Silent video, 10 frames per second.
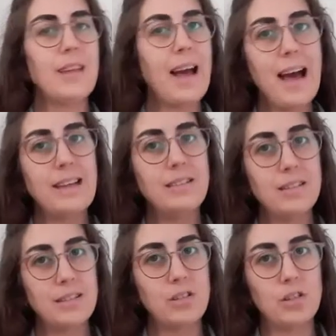And
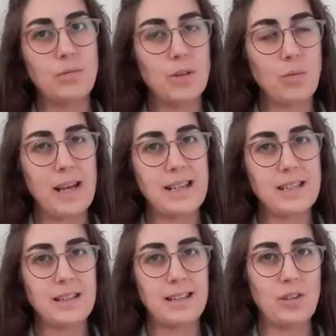to do with
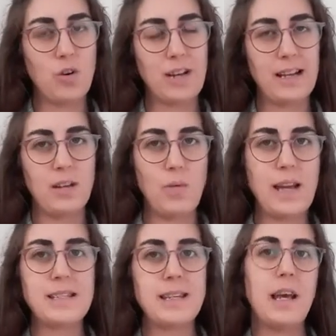weight, not gaining
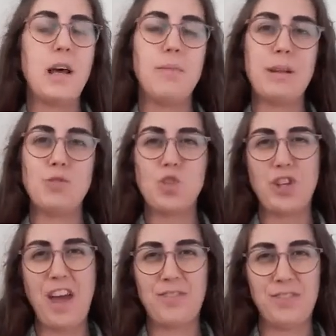weight, but I'm sure
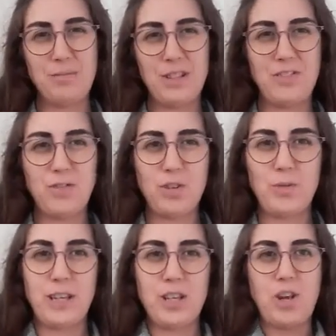you have somebody
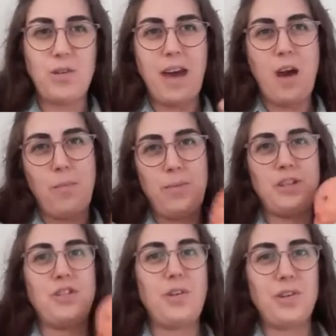following you,
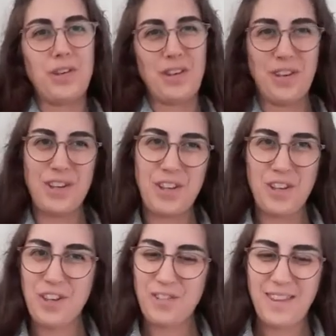helping you
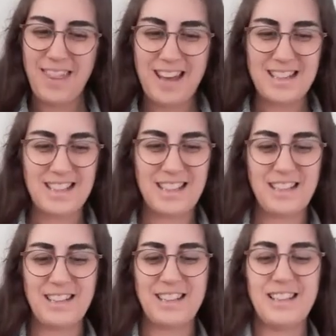with that.
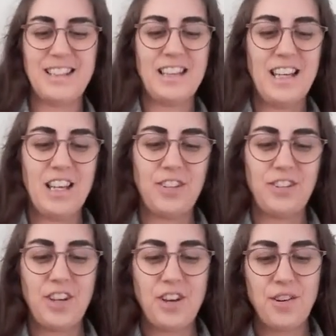
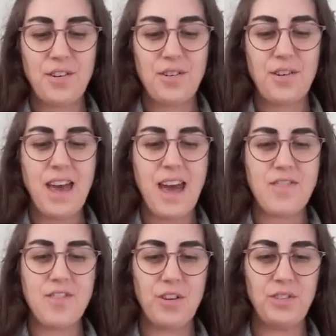So
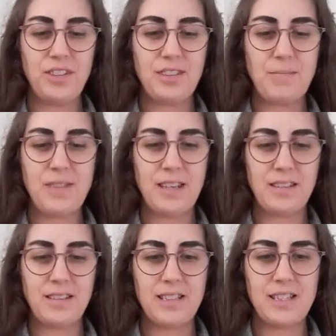yeah, those are some
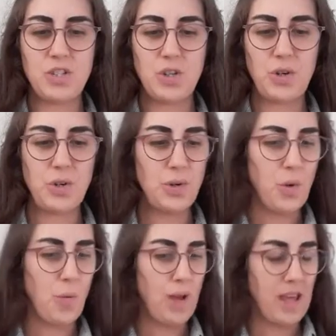things to do
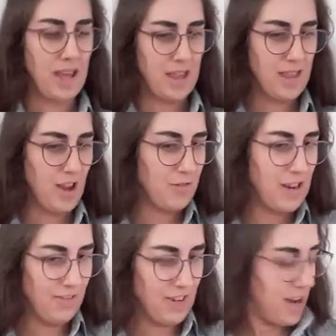with a
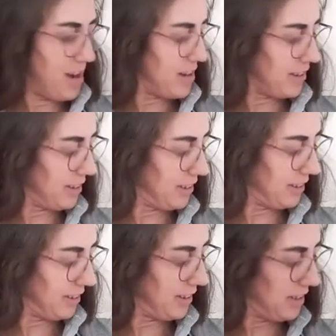reflux.
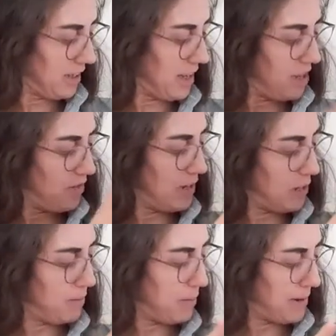Are you feeling
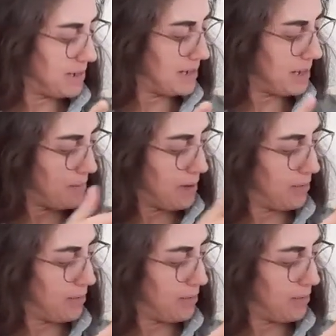a bit better now, baby